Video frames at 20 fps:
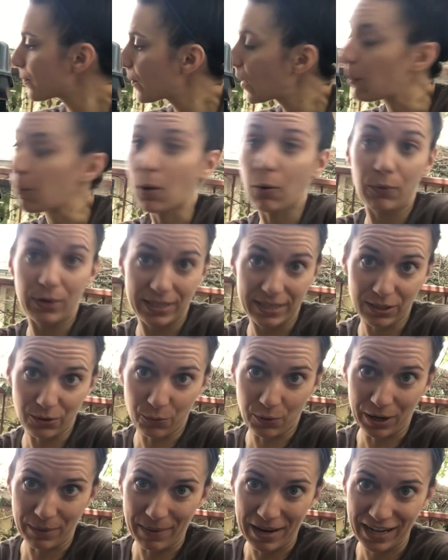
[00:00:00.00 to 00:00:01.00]
But we still
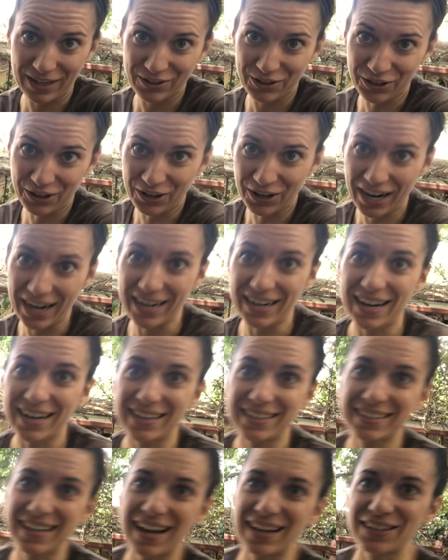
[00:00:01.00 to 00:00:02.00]
want to make sure it
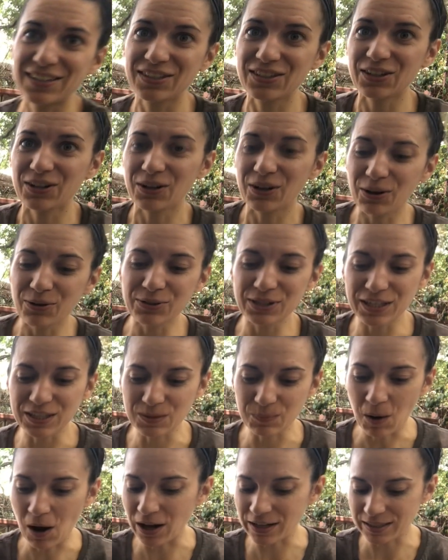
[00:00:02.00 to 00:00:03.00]
is as close as
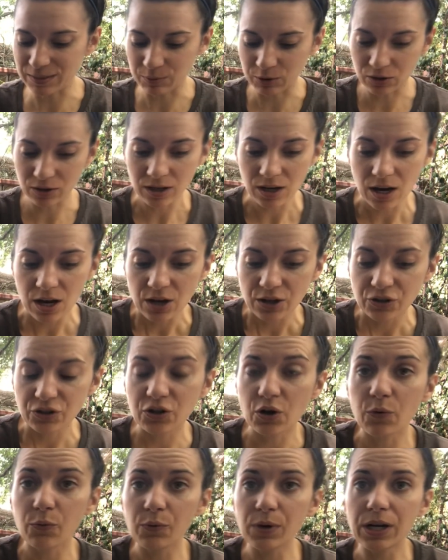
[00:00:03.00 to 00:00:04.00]
possible.
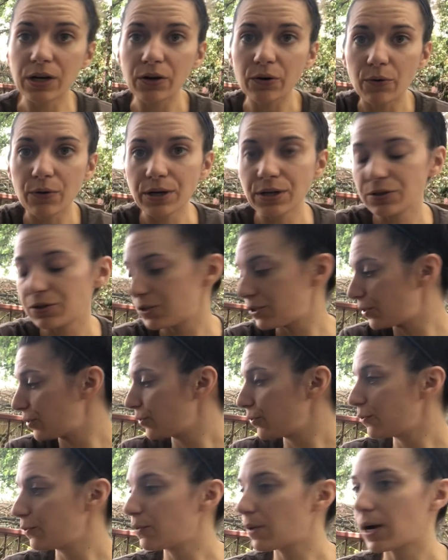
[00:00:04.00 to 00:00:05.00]
So we are going
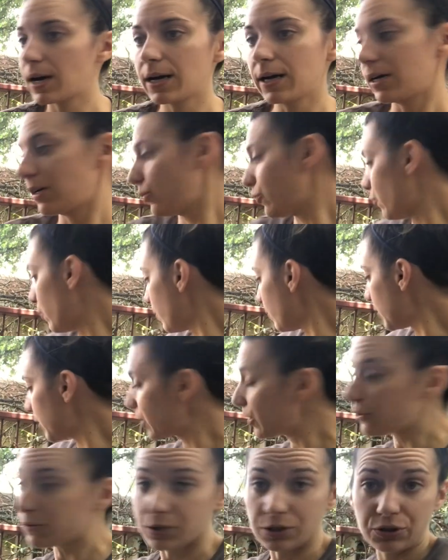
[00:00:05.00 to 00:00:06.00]
to,
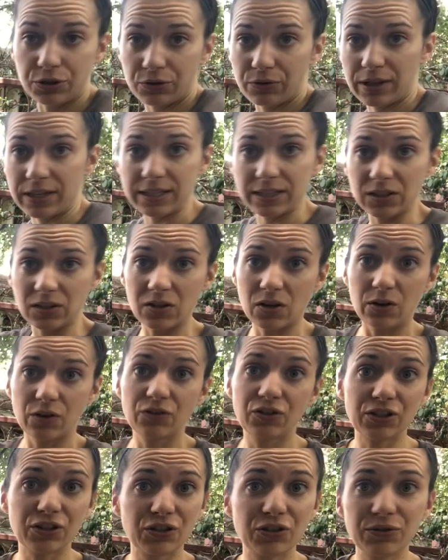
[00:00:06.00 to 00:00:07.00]
normally you can do this
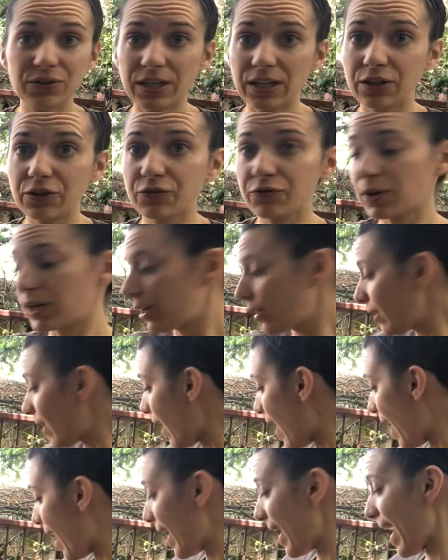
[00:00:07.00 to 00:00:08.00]
just using a drill.
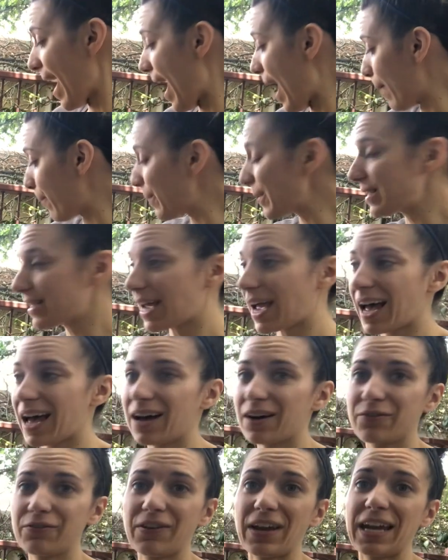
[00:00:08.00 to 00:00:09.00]
I happen to
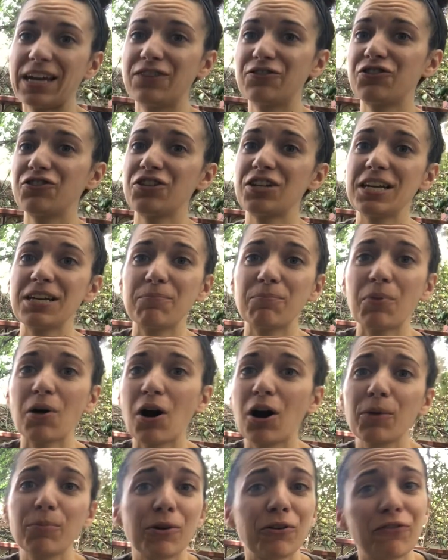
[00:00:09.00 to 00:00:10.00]
have a cheap
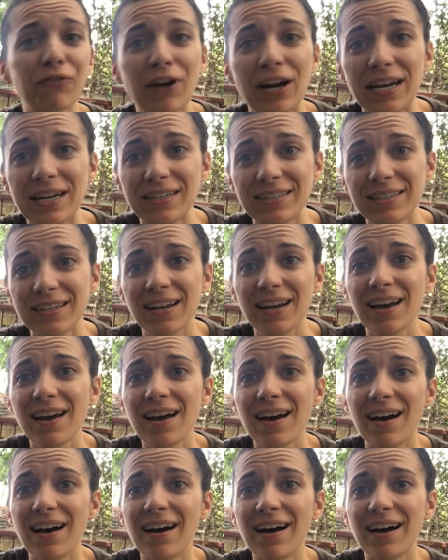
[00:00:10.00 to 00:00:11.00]
Harbor Freight
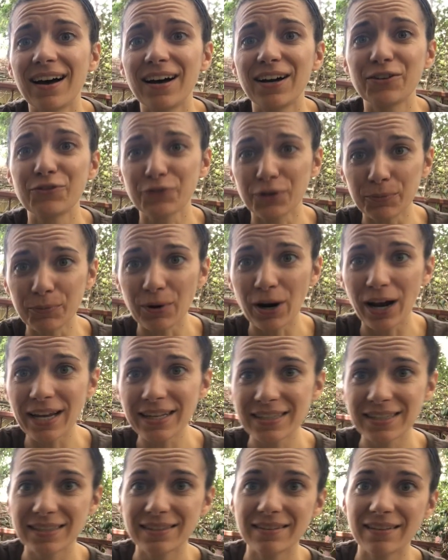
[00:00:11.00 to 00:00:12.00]
drill
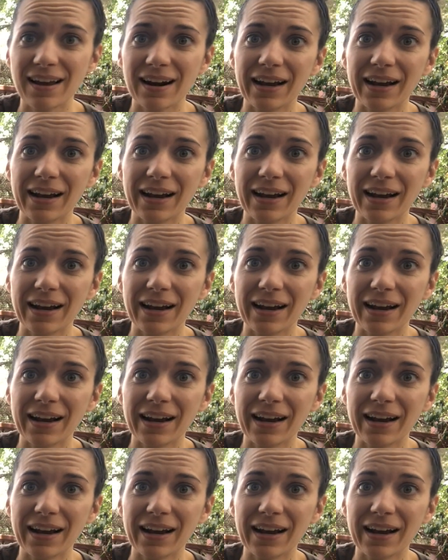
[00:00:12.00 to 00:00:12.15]
press that